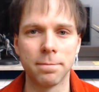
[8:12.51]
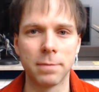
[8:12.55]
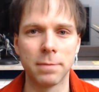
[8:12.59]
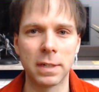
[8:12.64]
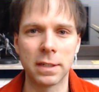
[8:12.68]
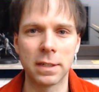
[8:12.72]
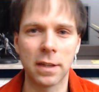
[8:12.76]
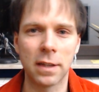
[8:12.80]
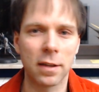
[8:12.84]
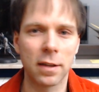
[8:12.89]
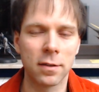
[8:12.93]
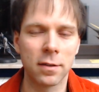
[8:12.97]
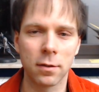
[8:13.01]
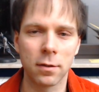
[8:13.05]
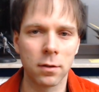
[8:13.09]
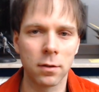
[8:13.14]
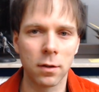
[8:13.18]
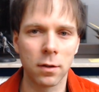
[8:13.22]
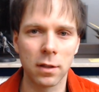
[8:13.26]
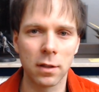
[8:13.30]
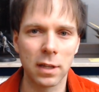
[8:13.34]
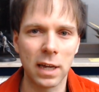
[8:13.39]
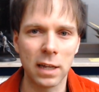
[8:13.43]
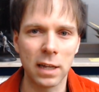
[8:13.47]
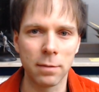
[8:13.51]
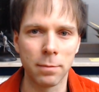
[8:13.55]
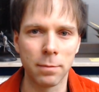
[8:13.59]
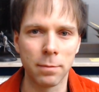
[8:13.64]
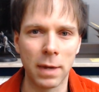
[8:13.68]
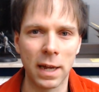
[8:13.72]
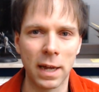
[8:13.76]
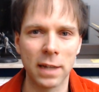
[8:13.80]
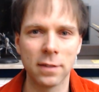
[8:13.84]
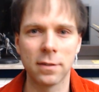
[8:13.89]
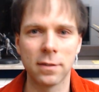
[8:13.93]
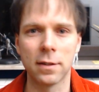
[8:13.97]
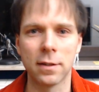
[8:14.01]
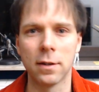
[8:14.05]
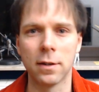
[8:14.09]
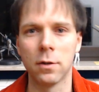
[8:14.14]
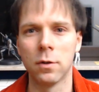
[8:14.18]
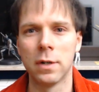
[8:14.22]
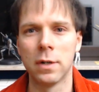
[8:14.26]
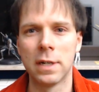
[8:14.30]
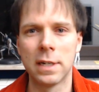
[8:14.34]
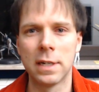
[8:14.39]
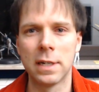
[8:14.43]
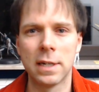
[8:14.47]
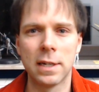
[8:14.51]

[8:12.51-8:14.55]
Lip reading: it does not look that bad, so